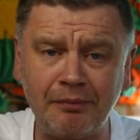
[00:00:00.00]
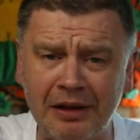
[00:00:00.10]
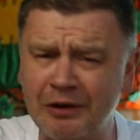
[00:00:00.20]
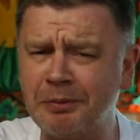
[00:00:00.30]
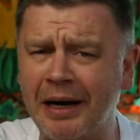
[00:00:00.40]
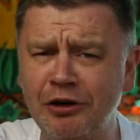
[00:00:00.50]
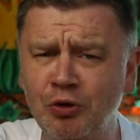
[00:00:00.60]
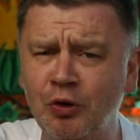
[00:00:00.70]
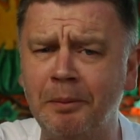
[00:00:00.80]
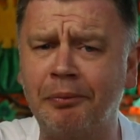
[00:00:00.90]
I think it was by
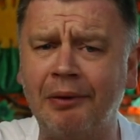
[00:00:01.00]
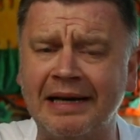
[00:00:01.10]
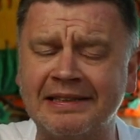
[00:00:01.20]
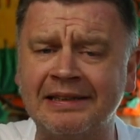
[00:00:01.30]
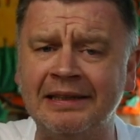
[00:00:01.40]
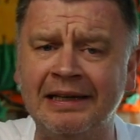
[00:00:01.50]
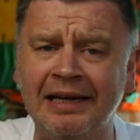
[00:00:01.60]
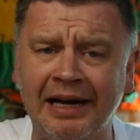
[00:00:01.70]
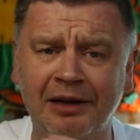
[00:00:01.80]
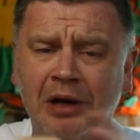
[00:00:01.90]
Gnome Press,
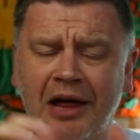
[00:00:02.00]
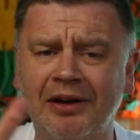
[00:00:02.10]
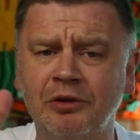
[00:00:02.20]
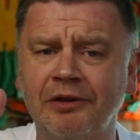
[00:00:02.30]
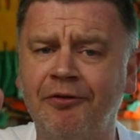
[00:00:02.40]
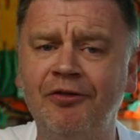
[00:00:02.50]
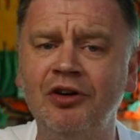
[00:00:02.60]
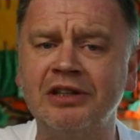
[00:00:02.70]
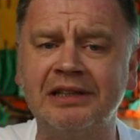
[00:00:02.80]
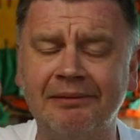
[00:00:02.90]
and I think it was the
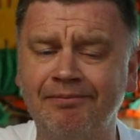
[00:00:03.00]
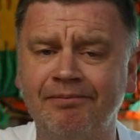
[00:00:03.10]
first